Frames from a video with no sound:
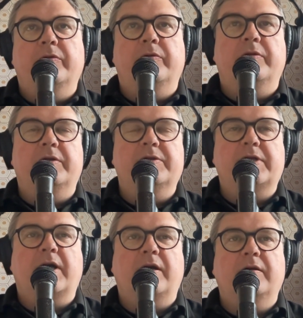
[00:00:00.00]

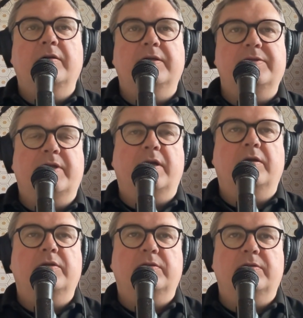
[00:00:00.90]
desire is there
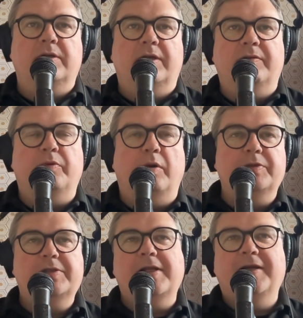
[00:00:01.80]
and the
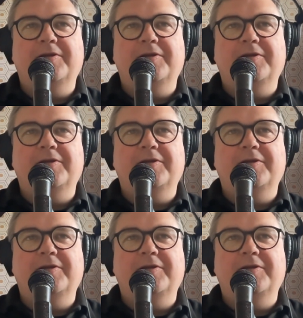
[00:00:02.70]
promised land.